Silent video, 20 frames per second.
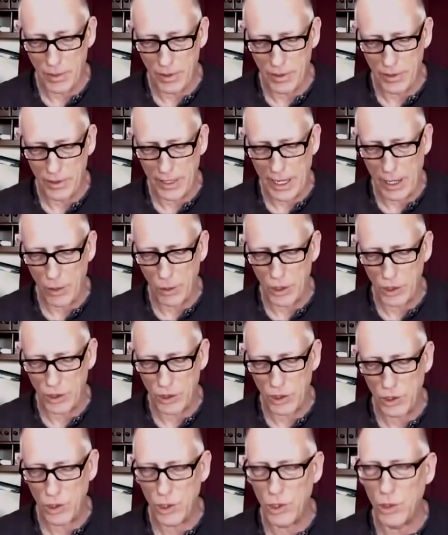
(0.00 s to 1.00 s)
That was
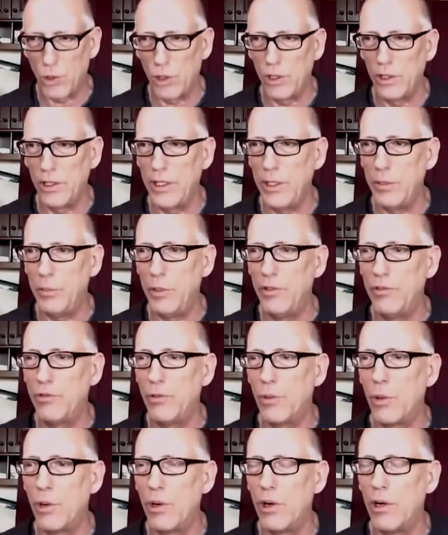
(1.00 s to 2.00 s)
shortly
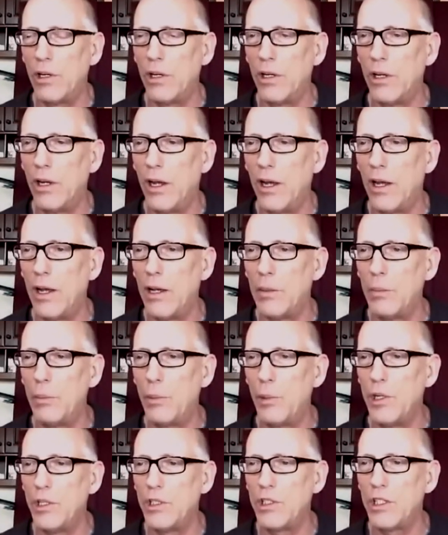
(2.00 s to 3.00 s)
before
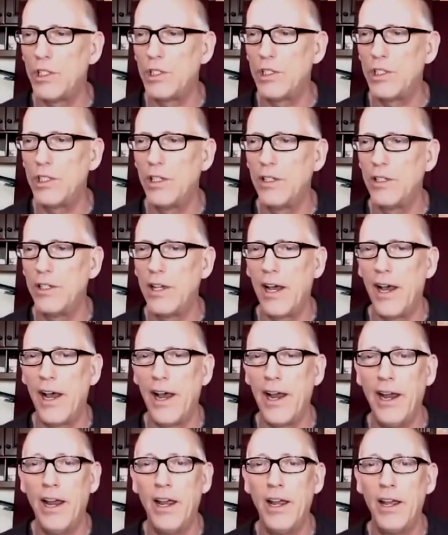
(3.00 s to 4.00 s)
Princess
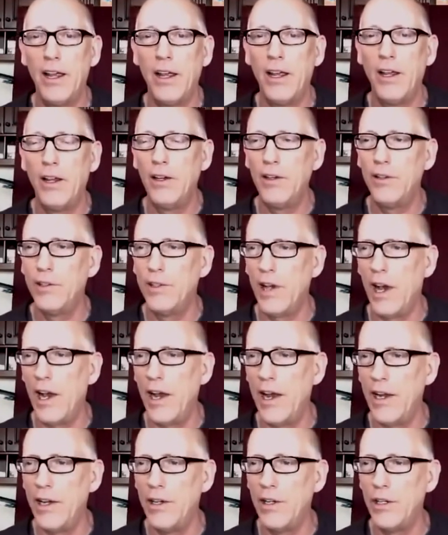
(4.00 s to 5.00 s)
Di
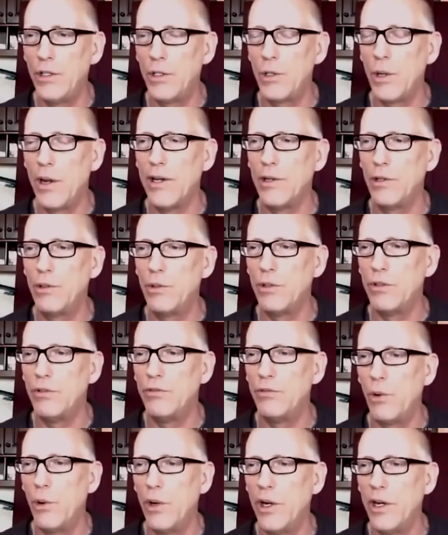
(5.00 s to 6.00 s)
died trying to
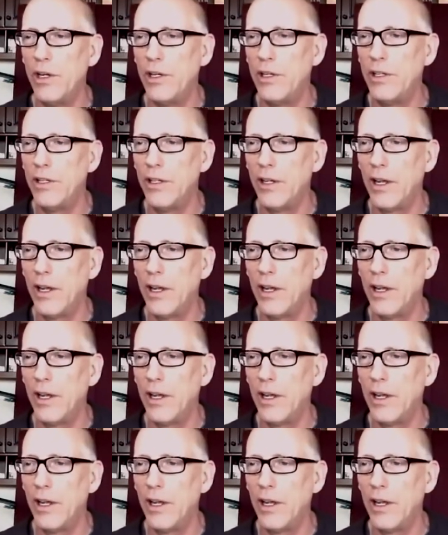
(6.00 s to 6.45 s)
avoid